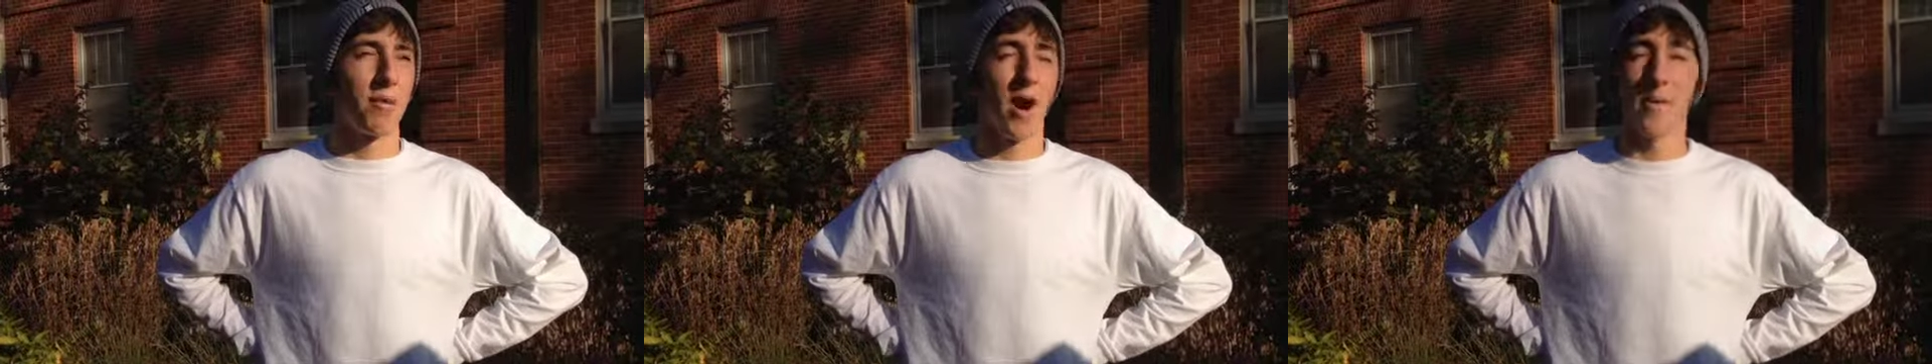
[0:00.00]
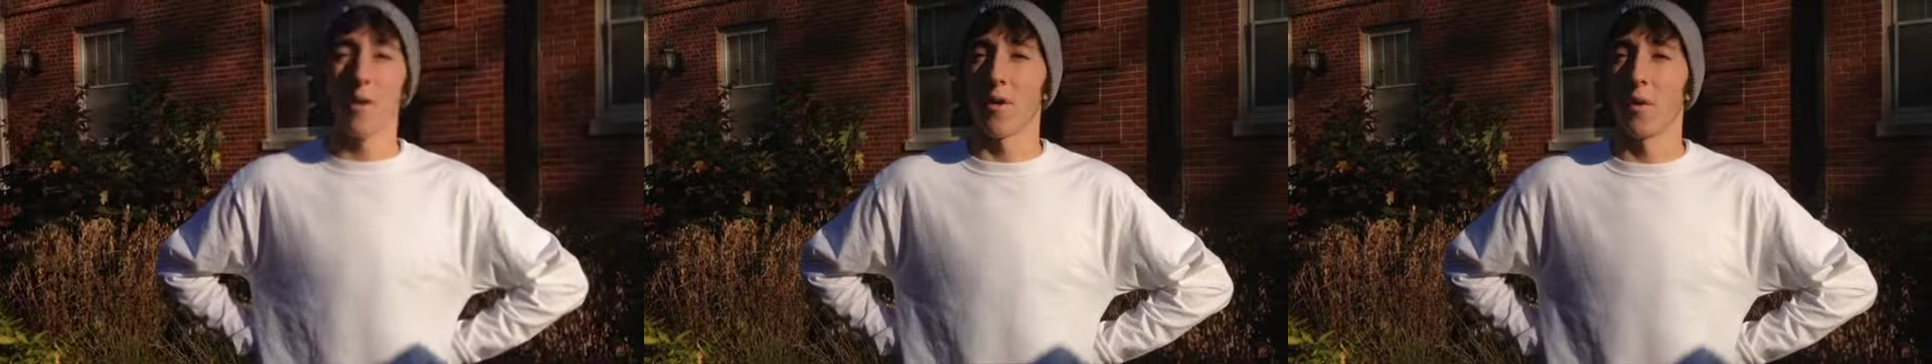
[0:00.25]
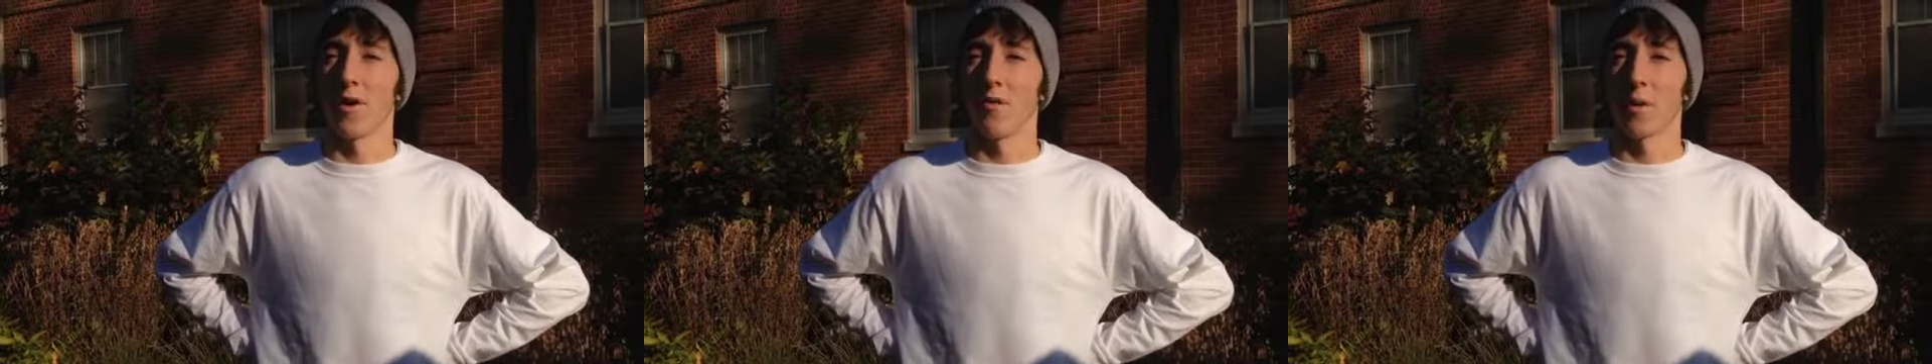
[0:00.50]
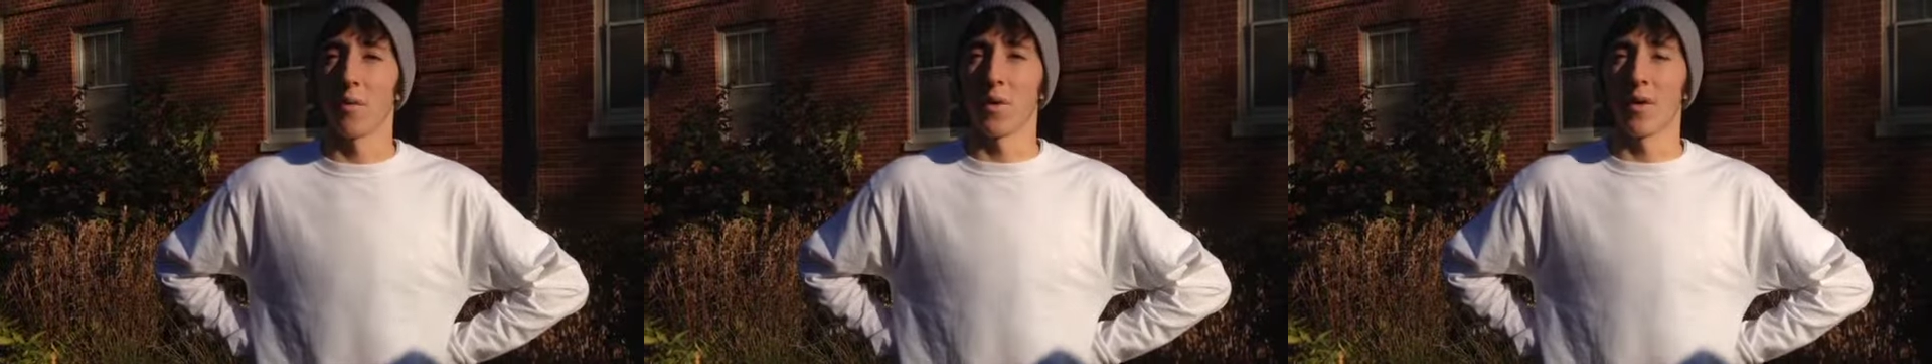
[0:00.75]
primary ones
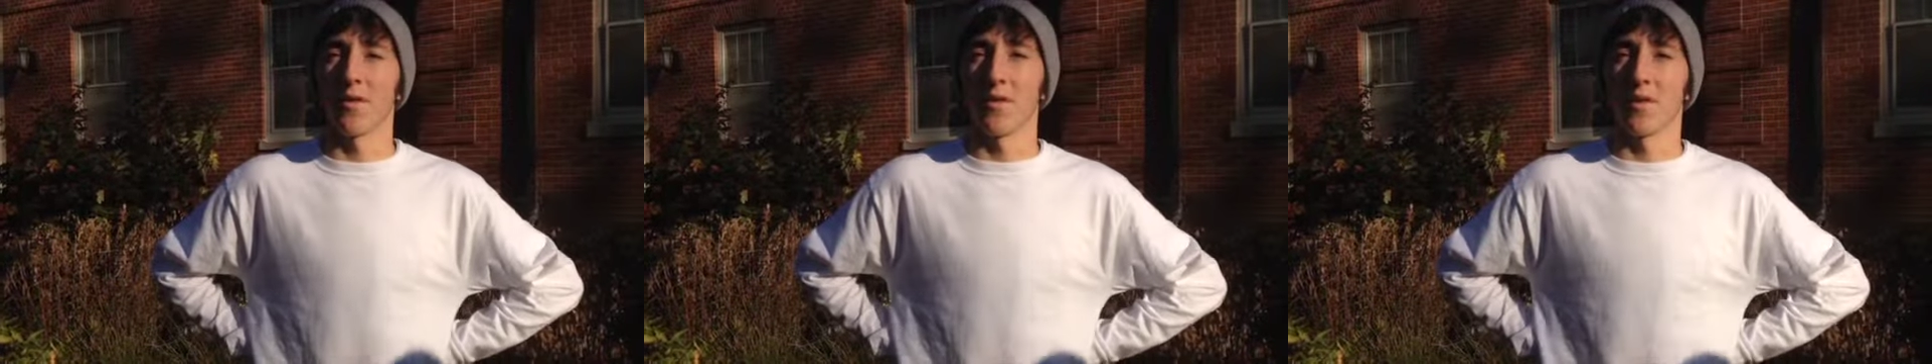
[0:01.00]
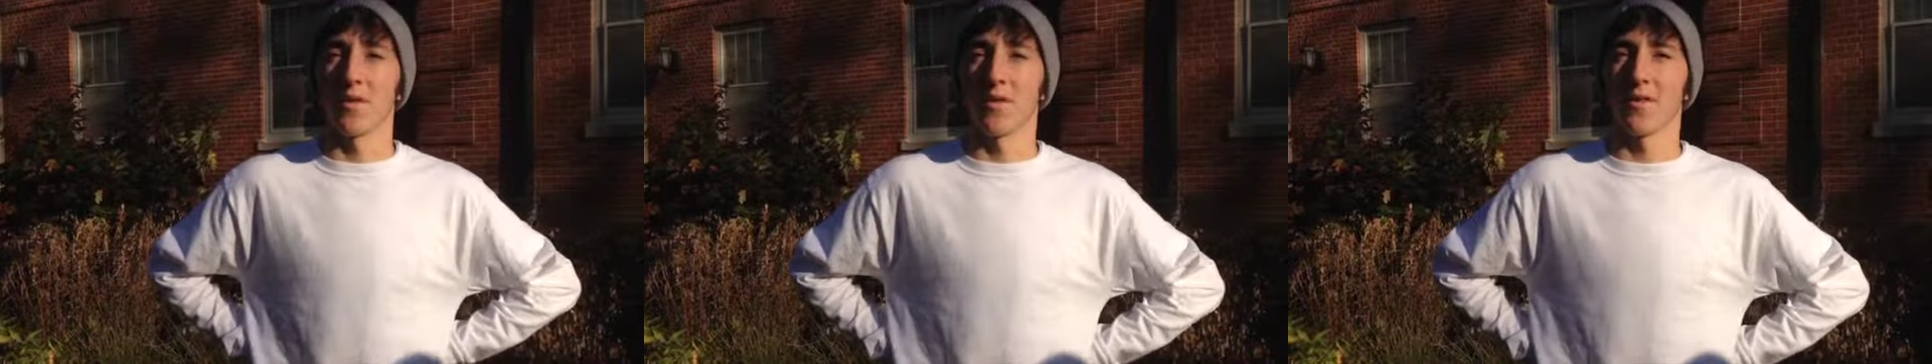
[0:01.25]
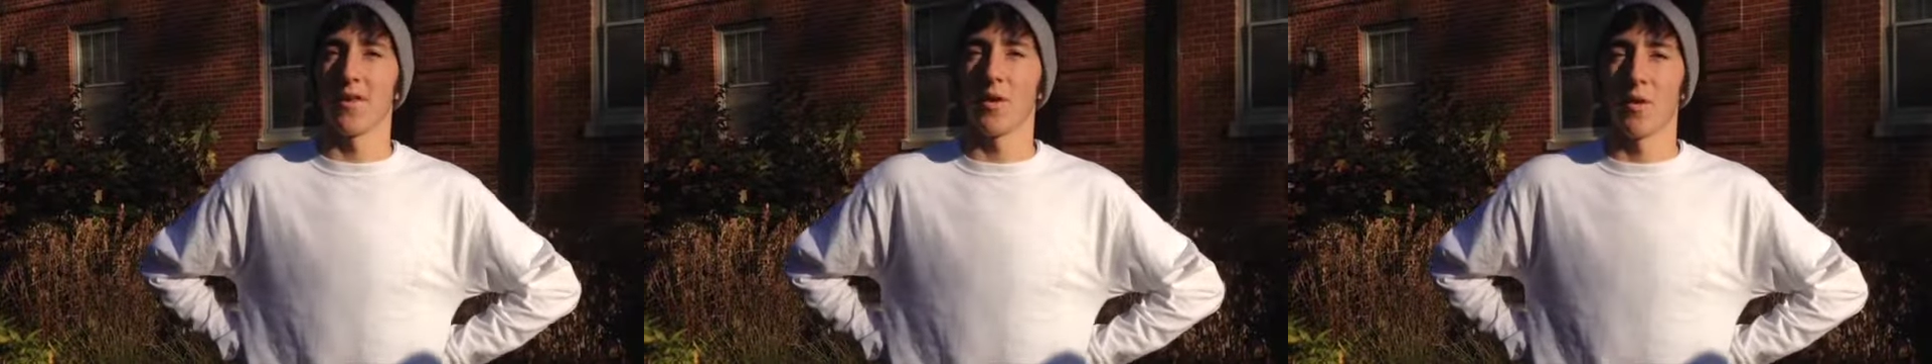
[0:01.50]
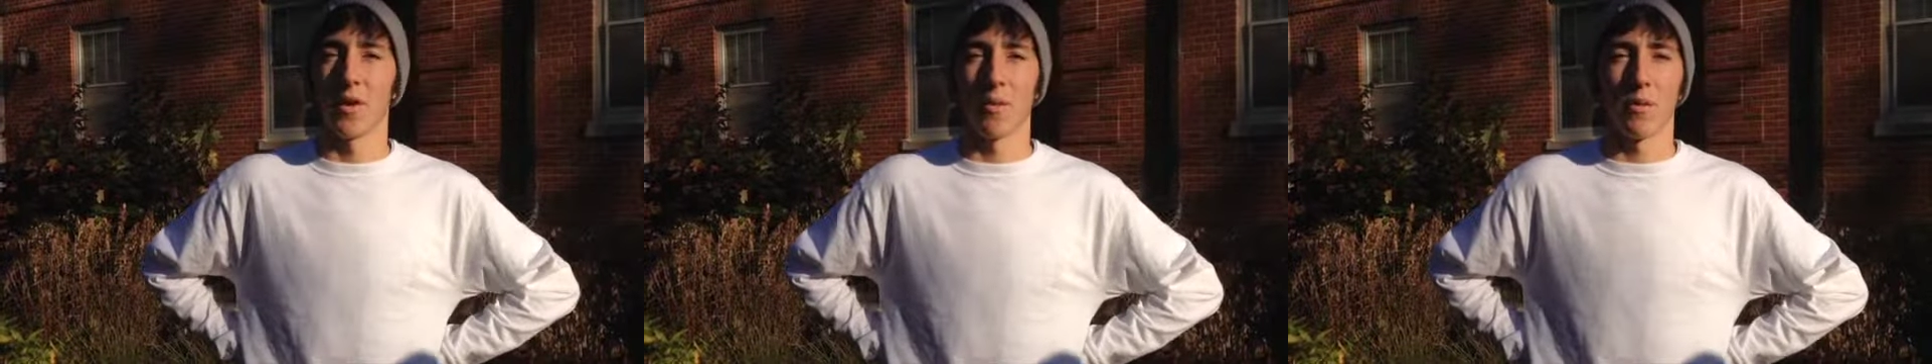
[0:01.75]
we would have used
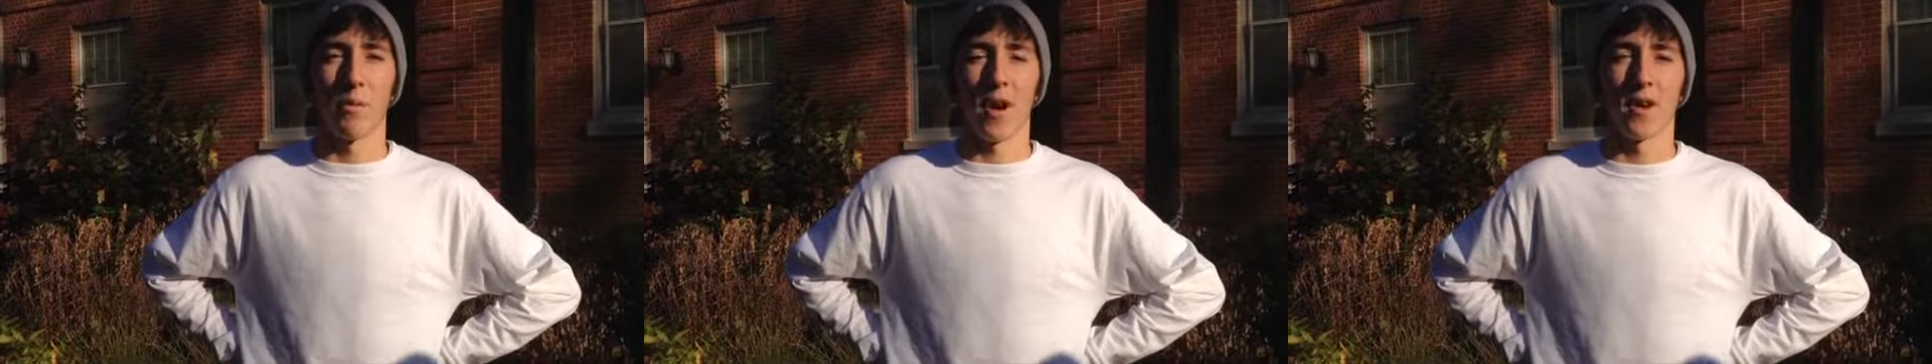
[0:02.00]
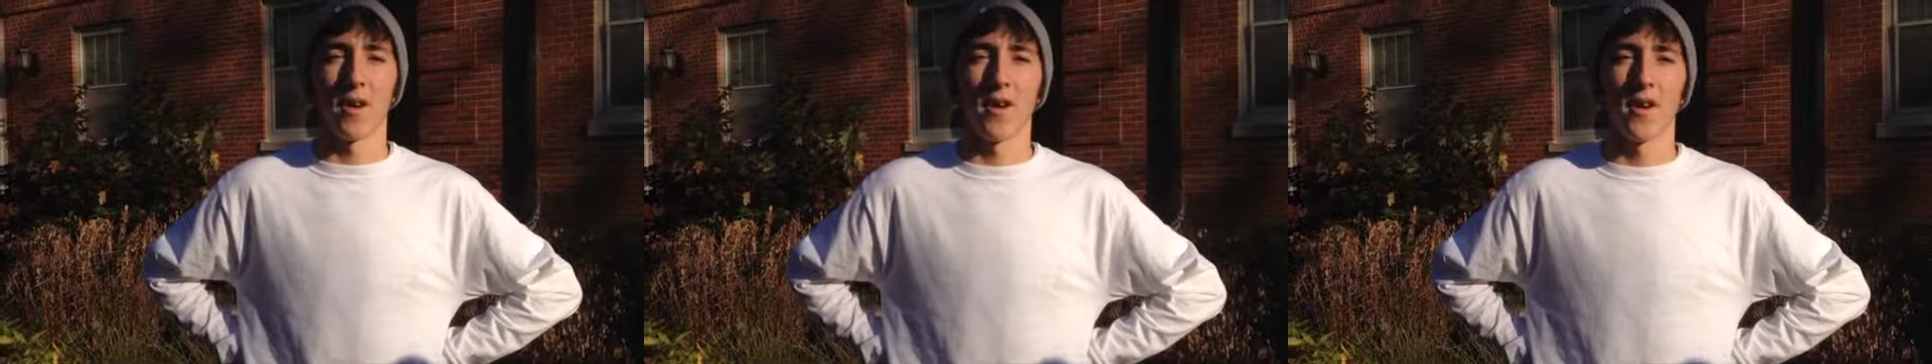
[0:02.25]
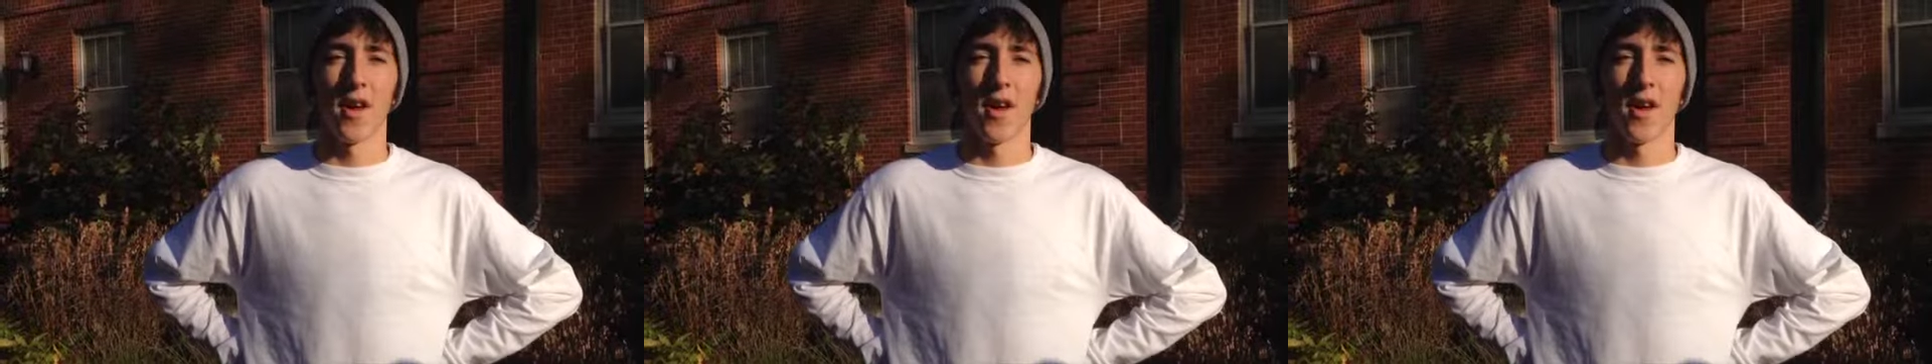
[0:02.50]
would have been better.